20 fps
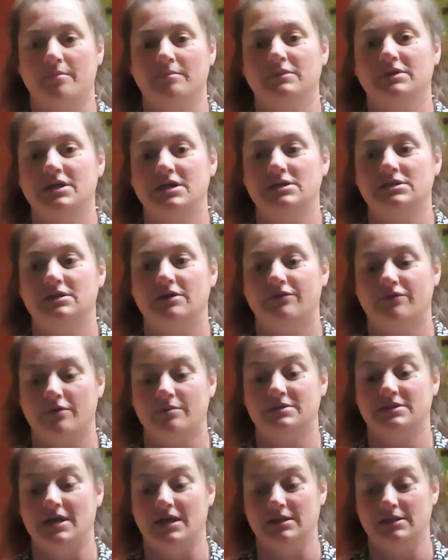Lisa
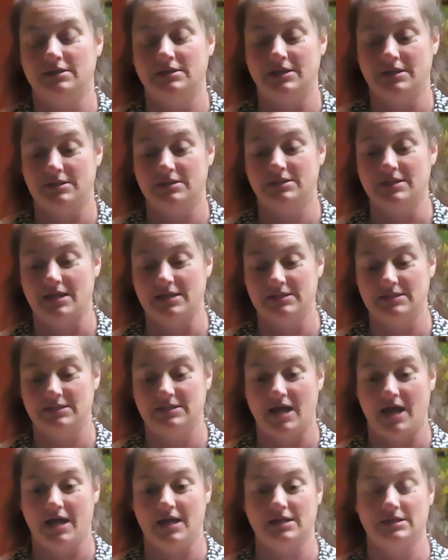from Sutton's
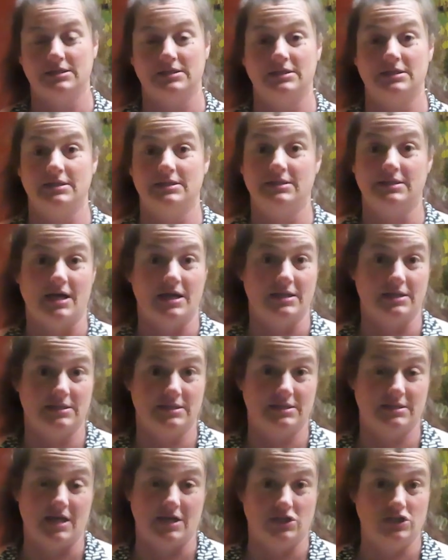Days
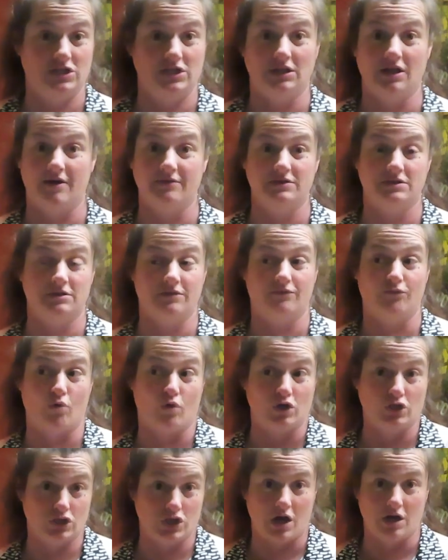says that she loves the
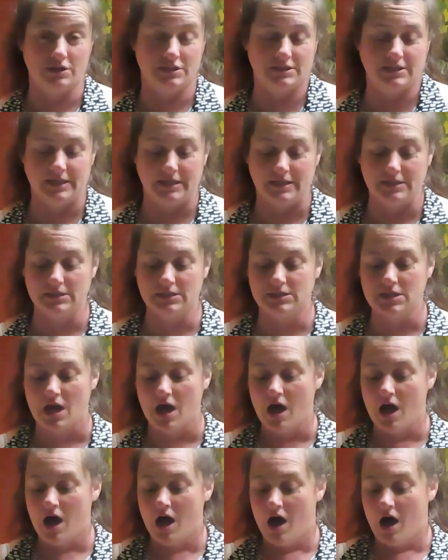4 jars lids.
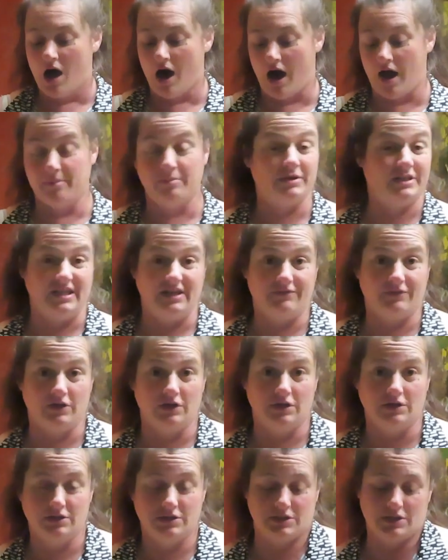I believe
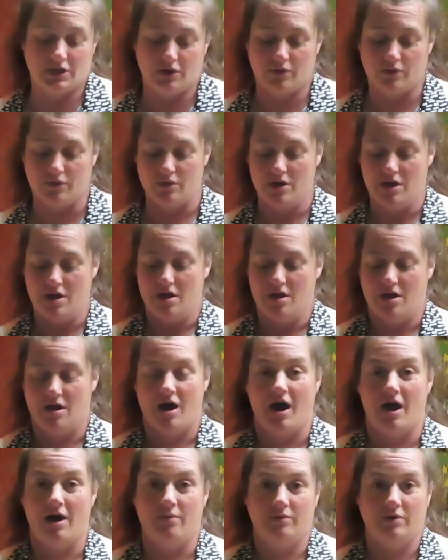her, so
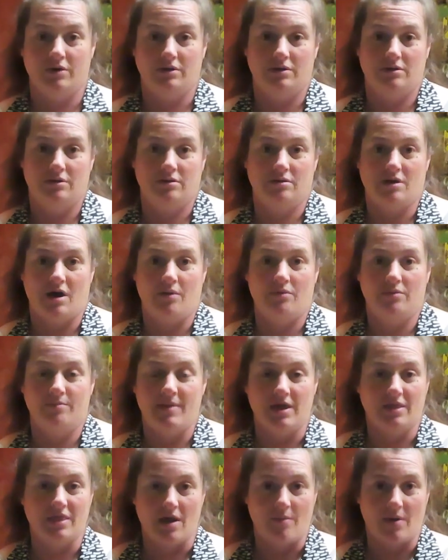I would
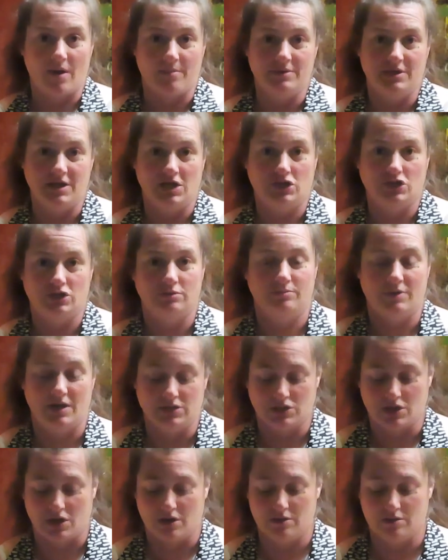make that recommendation
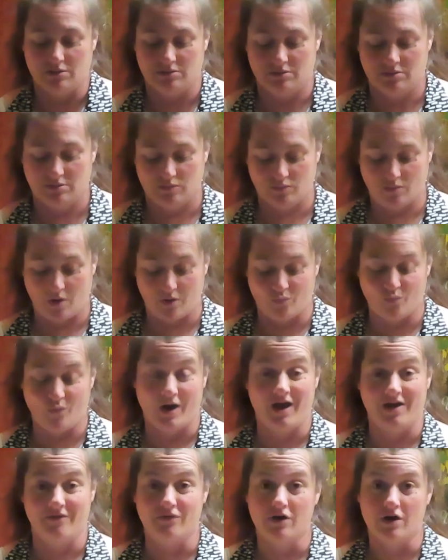based on
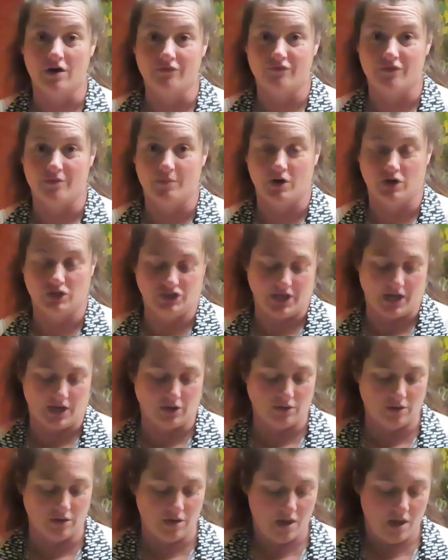what I've heard from her
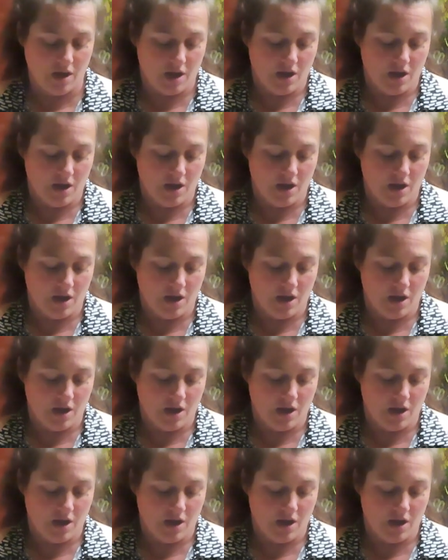channel.